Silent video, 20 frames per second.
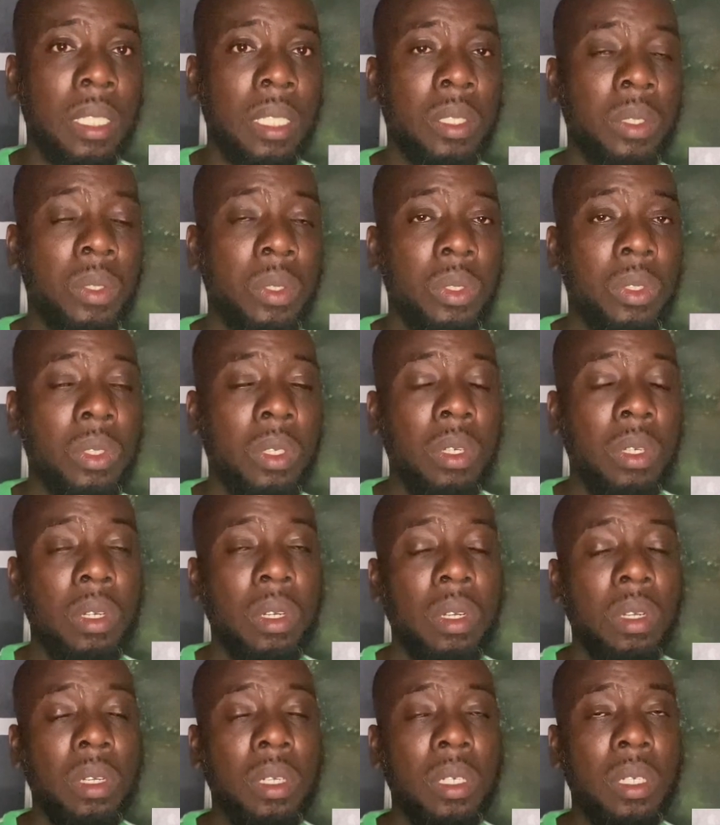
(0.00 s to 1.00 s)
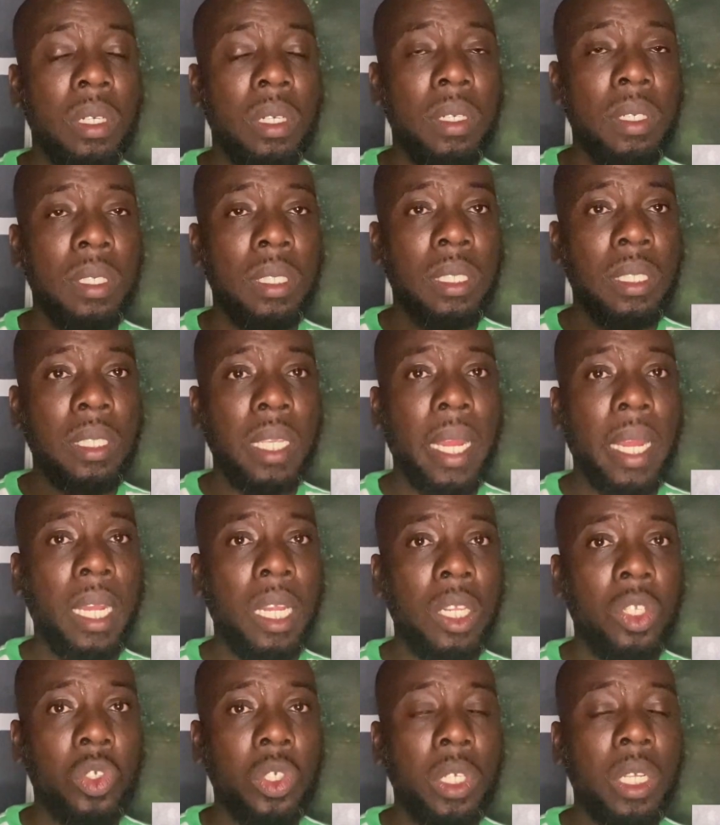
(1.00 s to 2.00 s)
to sign a
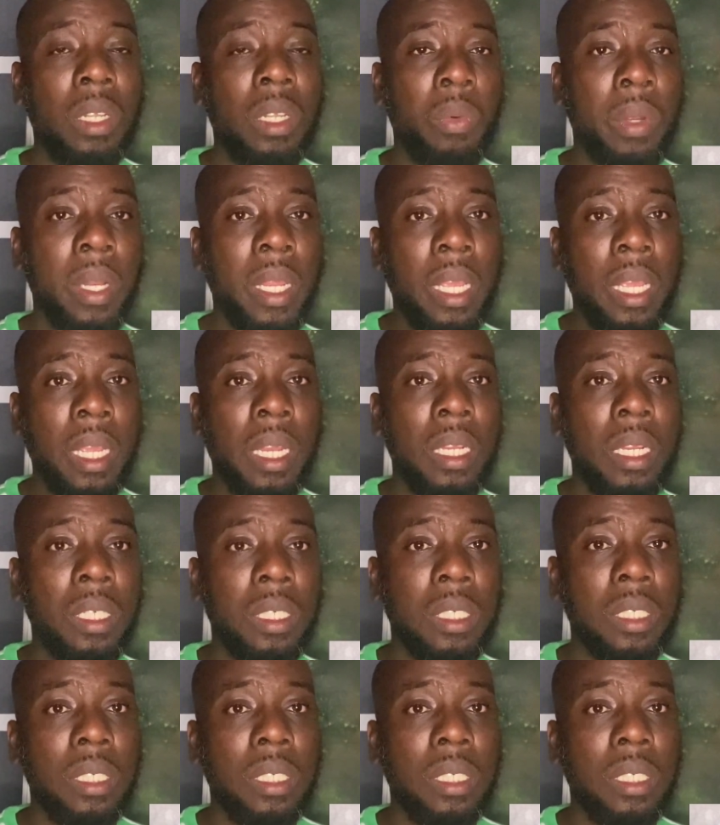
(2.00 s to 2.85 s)
treaty with the English,